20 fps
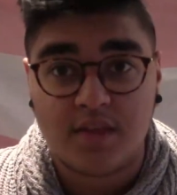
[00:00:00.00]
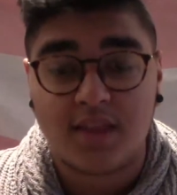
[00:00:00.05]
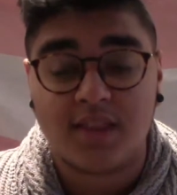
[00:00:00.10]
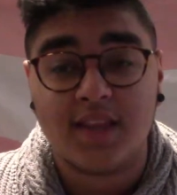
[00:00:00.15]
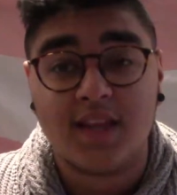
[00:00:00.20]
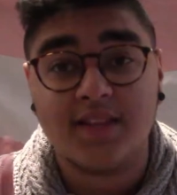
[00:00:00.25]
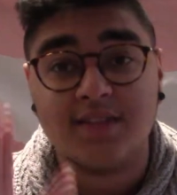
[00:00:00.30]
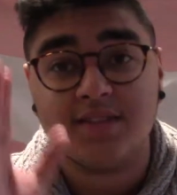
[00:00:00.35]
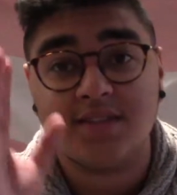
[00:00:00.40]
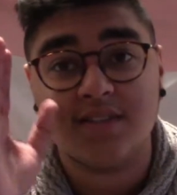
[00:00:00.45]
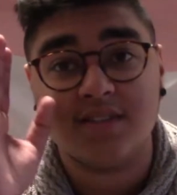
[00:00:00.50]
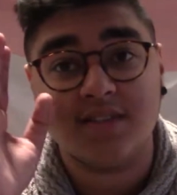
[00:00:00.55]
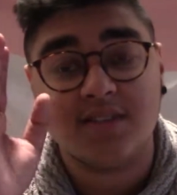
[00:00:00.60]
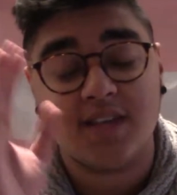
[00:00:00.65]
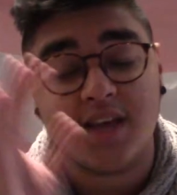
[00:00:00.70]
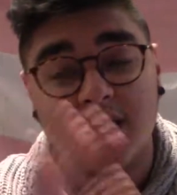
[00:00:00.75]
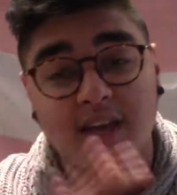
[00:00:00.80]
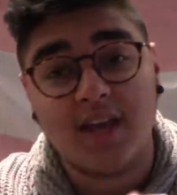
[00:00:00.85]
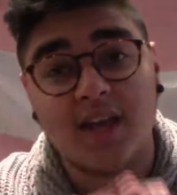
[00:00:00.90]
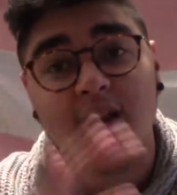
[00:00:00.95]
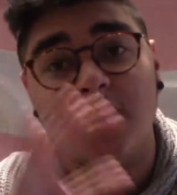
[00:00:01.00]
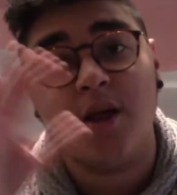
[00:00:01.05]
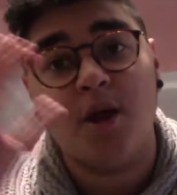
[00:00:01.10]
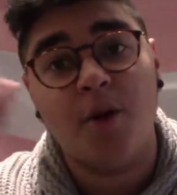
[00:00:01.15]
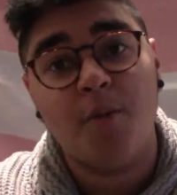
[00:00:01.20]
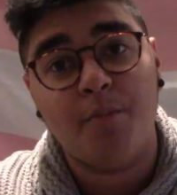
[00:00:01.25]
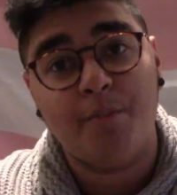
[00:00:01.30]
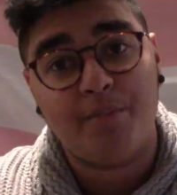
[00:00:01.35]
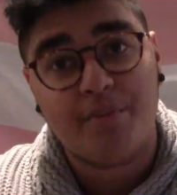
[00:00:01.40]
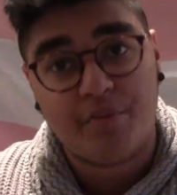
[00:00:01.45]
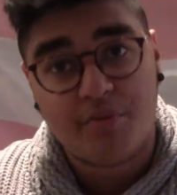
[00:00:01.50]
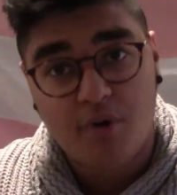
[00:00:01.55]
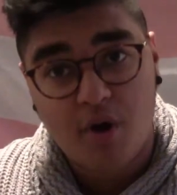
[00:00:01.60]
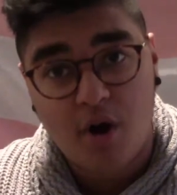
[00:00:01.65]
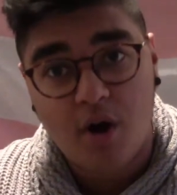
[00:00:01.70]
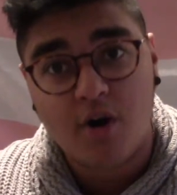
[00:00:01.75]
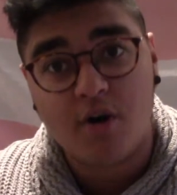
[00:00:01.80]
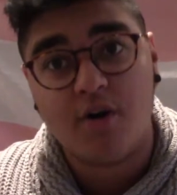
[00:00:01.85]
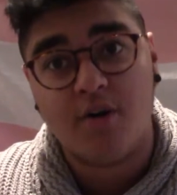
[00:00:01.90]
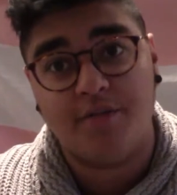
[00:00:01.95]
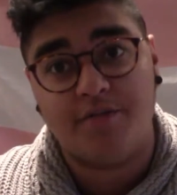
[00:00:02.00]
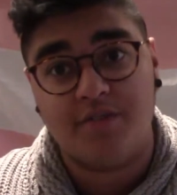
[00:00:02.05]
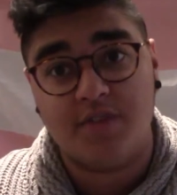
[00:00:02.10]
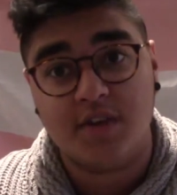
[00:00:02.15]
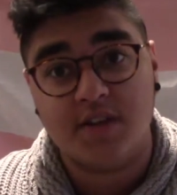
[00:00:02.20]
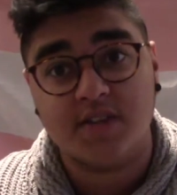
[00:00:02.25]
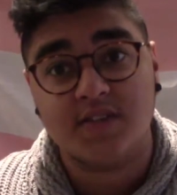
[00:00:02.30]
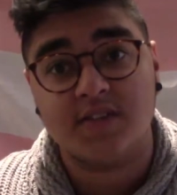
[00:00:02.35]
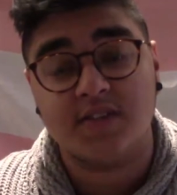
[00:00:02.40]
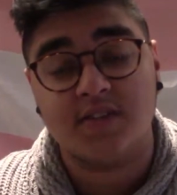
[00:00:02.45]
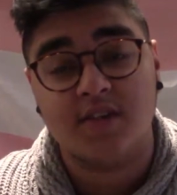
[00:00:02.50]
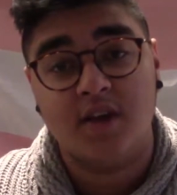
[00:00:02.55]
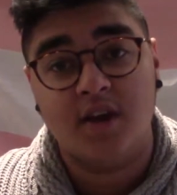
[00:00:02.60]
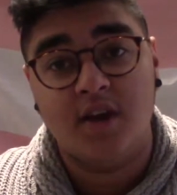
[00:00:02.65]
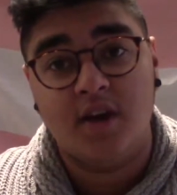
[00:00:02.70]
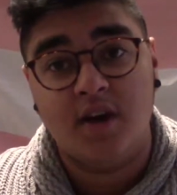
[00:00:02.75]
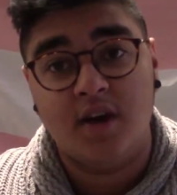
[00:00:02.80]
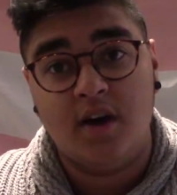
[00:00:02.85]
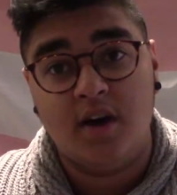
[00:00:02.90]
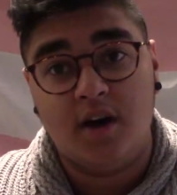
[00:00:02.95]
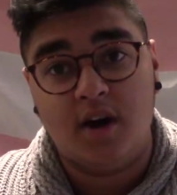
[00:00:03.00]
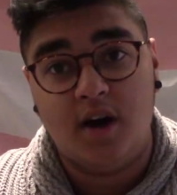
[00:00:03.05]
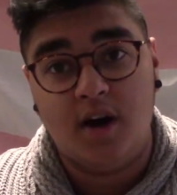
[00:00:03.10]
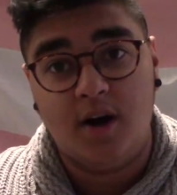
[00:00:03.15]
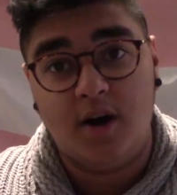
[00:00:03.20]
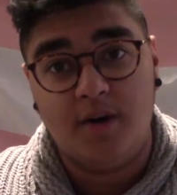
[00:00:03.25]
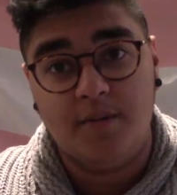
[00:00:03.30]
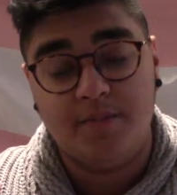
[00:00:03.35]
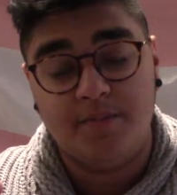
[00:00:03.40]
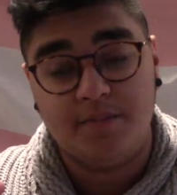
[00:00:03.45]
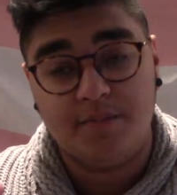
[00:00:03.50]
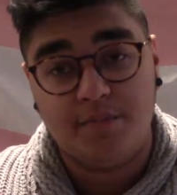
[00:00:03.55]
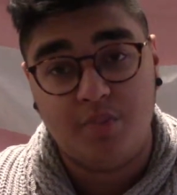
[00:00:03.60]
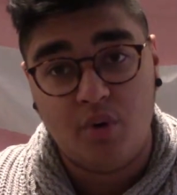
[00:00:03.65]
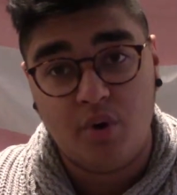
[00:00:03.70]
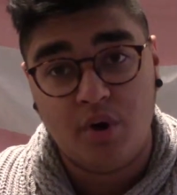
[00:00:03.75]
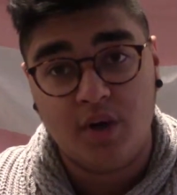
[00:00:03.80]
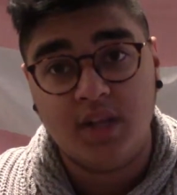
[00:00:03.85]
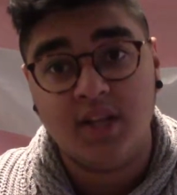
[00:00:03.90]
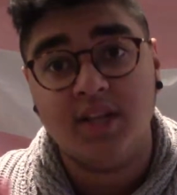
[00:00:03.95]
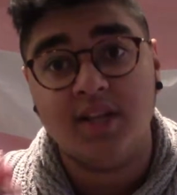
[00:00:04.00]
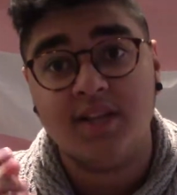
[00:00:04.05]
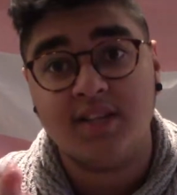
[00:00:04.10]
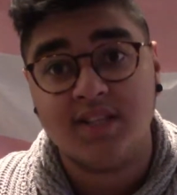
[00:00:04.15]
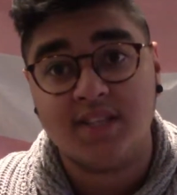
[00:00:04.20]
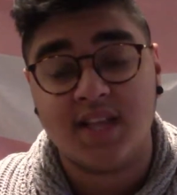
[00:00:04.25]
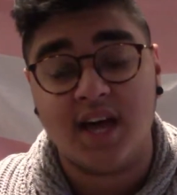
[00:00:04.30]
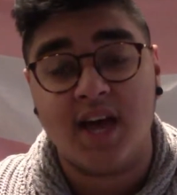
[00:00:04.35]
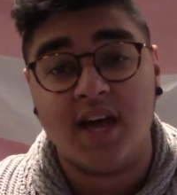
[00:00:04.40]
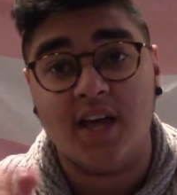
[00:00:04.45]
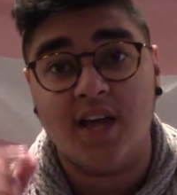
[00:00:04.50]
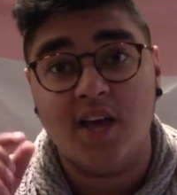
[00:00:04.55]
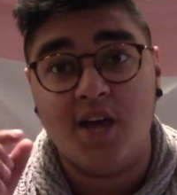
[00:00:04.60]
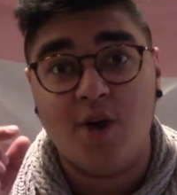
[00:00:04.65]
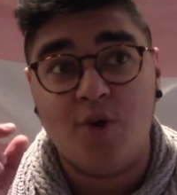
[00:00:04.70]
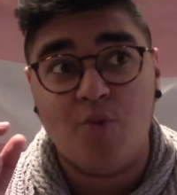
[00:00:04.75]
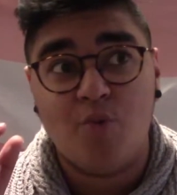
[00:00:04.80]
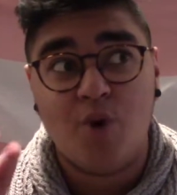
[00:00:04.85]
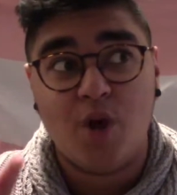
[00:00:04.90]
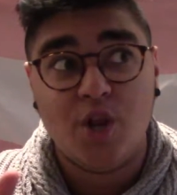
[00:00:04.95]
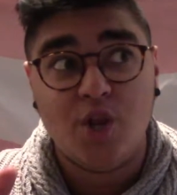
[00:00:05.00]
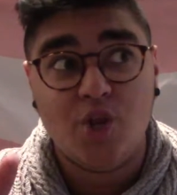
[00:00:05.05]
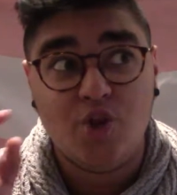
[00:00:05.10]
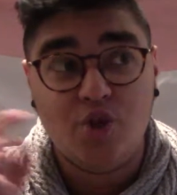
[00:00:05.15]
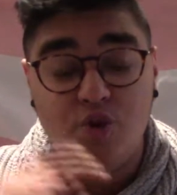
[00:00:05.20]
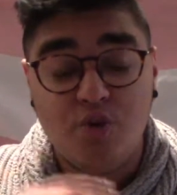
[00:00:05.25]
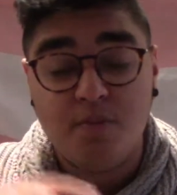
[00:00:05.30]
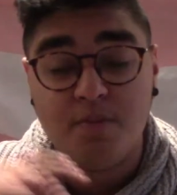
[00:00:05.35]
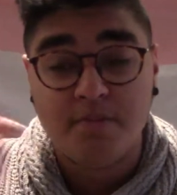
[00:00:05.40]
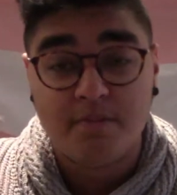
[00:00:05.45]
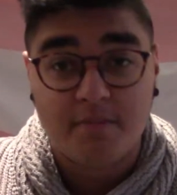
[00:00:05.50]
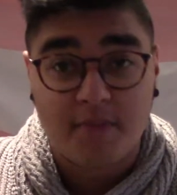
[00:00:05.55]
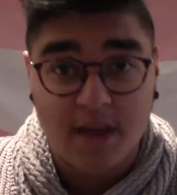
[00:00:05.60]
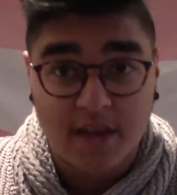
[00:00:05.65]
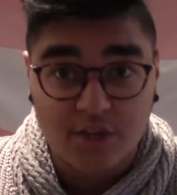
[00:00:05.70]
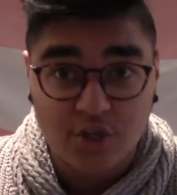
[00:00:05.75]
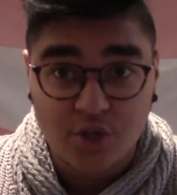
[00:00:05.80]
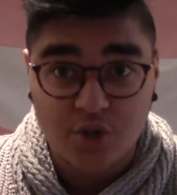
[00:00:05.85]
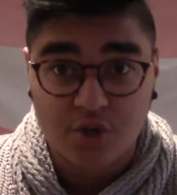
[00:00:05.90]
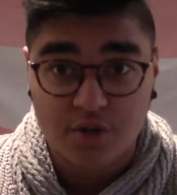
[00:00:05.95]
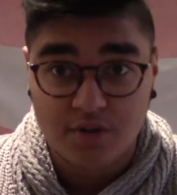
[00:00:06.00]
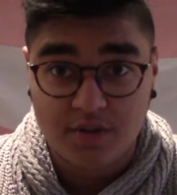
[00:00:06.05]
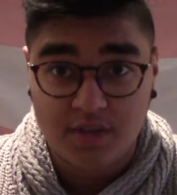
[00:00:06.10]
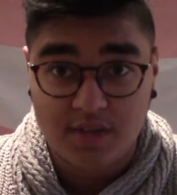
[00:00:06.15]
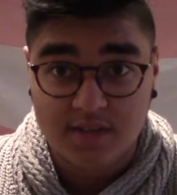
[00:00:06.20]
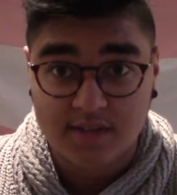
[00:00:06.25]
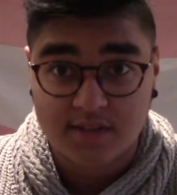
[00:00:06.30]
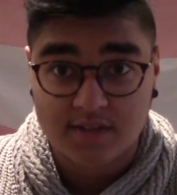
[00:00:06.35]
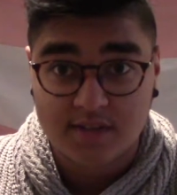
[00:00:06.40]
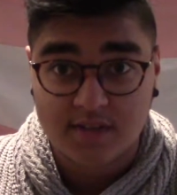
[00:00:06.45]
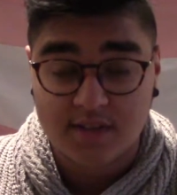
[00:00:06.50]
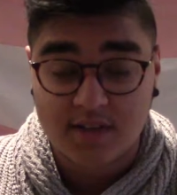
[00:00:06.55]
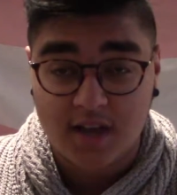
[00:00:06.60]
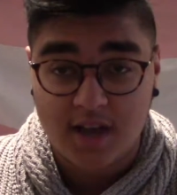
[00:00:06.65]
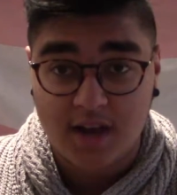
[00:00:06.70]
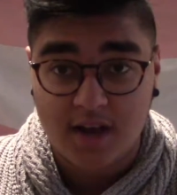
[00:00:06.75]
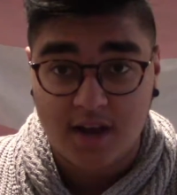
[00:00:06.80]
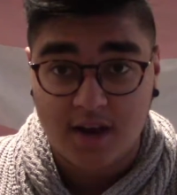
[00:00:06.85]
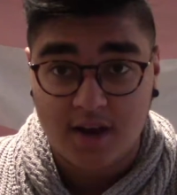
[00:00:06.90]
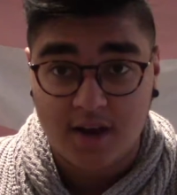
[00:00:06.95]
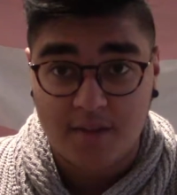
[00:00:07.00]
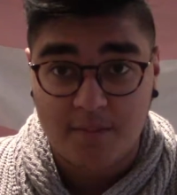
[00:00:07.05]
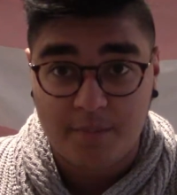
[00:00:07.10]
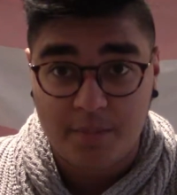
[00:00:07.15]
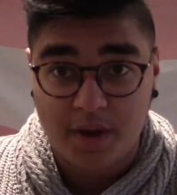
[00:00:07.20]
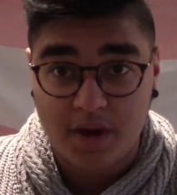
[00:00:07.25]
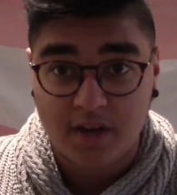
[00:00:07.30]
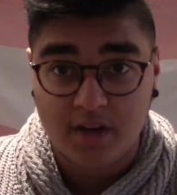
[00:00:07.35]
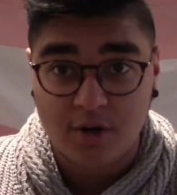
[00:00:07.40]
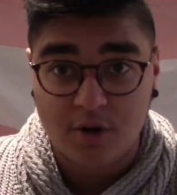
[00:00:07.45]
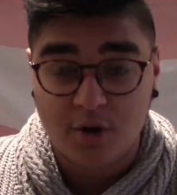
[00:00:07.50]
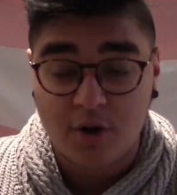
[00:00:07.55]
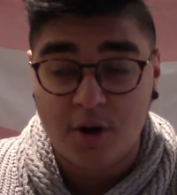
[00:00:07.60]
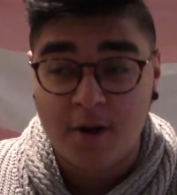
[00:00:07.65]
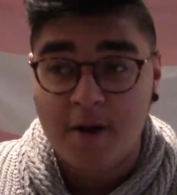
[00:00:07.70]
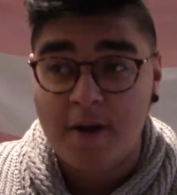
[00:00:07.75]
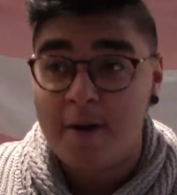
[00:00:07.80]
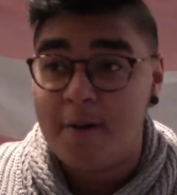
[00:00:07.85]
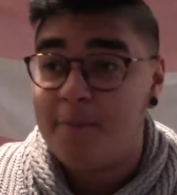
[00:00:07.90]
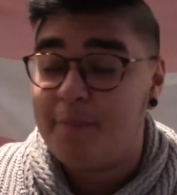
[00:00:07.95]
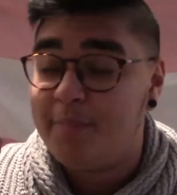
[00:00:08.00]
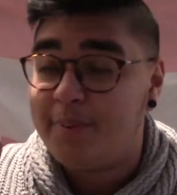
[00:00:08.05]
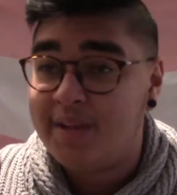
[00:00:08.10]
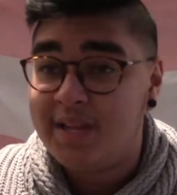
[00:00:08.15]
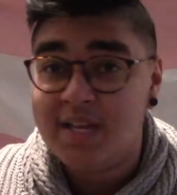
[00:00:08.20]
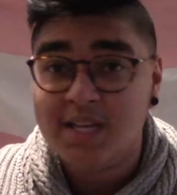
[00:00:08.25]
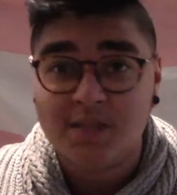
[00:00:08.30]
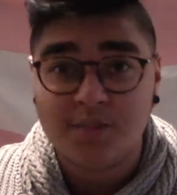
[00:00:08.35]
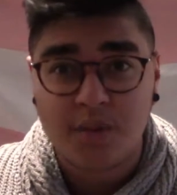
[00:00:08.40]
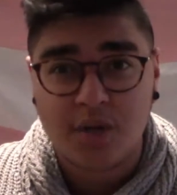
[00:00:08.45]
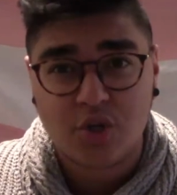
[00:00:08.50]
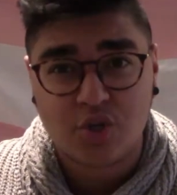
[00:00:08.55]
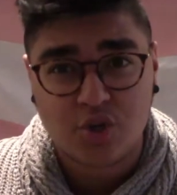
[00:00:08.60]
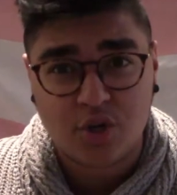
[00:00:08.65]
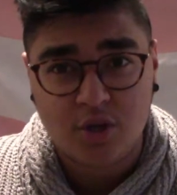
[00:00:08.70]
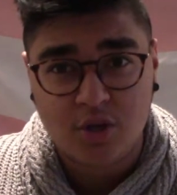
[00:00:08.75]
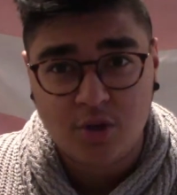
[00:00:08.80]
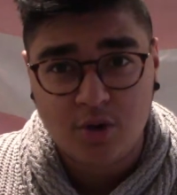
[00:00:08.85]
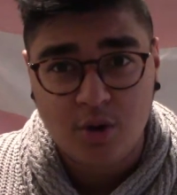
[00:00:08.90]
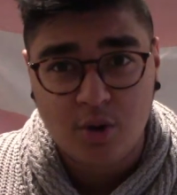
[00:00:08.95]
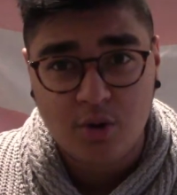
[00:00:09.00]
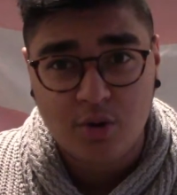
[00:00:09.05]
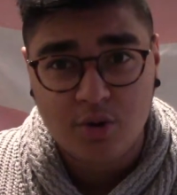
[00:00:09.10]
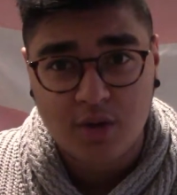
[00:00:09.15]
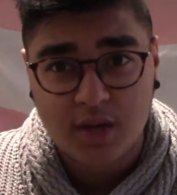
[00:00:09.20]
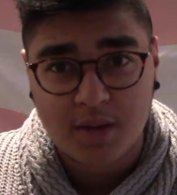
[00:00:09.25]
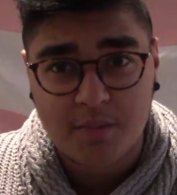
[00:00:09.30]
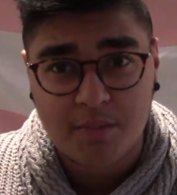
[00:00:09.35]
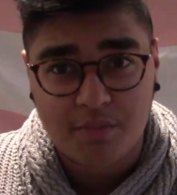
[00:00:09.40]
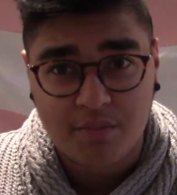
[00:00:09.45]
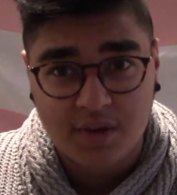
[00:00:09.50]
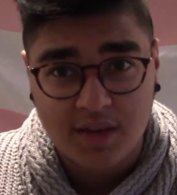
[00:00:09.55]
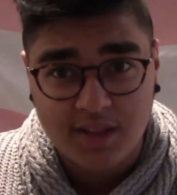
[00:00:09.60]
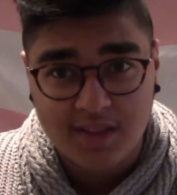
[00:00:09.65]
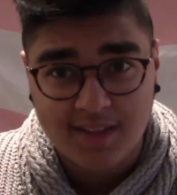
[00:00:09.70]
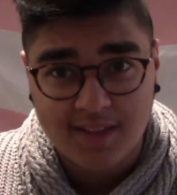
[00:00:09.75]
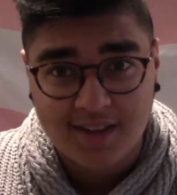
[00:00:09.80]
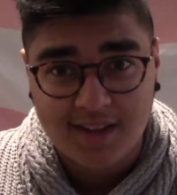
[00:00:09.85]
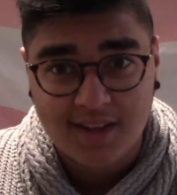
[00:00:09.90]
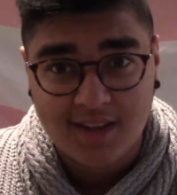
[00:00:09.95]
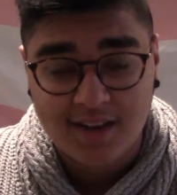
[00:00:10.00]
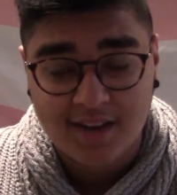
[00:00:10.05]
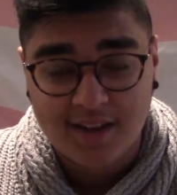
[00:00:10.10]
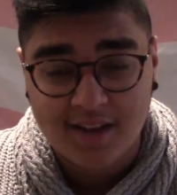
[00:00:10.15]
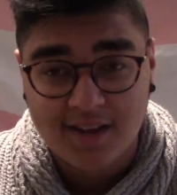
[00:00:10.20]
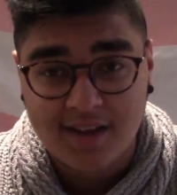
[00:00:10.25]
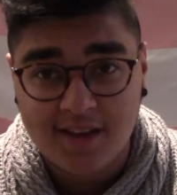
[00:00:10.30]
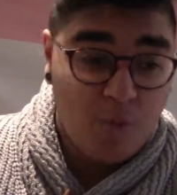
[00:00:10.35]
And that's the second prong of this point, is that when you measure this binder, please make sure you know you can breathe in it.